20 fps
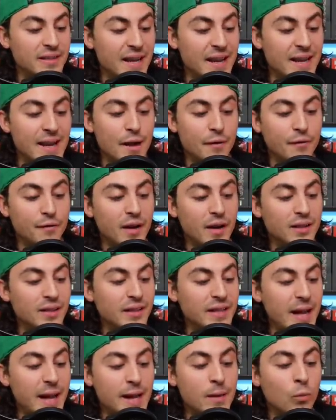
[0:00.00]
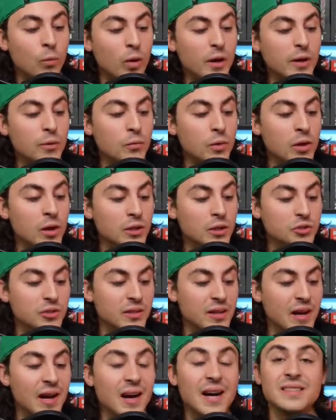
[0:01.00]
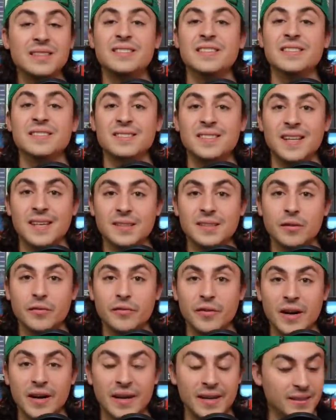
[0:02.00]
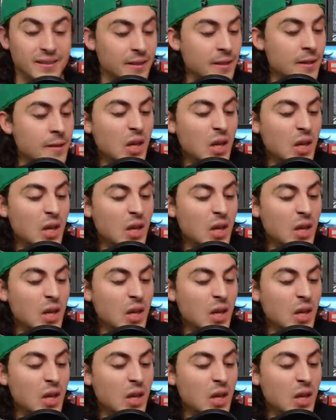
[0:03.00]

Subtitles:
and now finally a 1 in 100 HOTS incentive variant.